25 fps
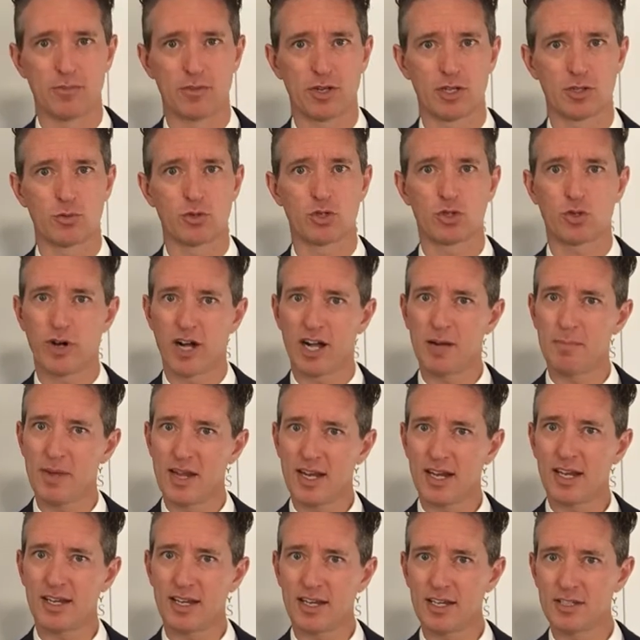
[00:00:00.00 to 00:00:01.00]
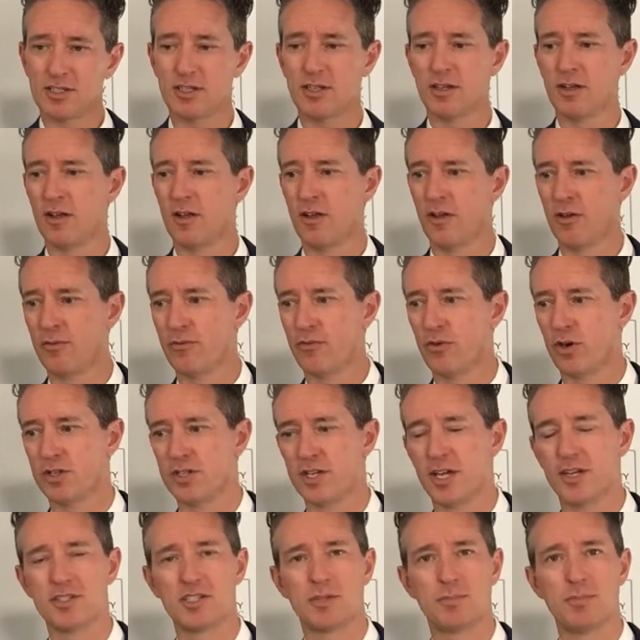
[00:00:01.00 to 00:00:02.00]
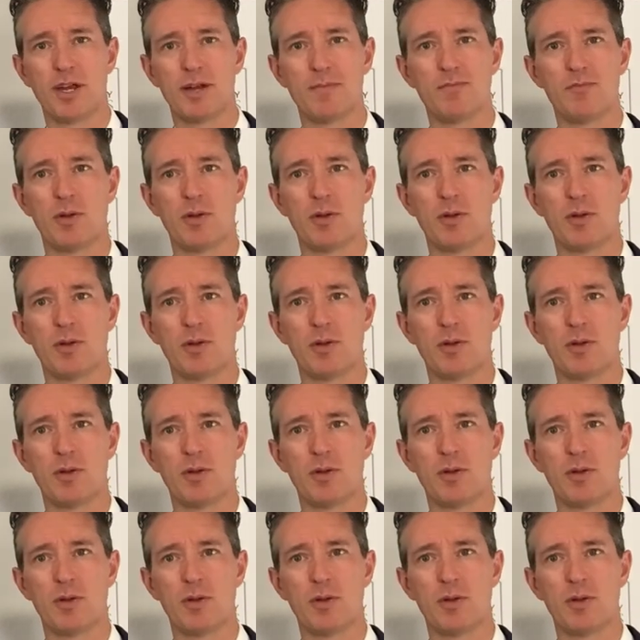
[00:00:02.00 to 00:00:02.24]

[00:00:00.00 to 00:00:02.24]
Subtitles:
because we're trying to make it easy for our tenants to pay.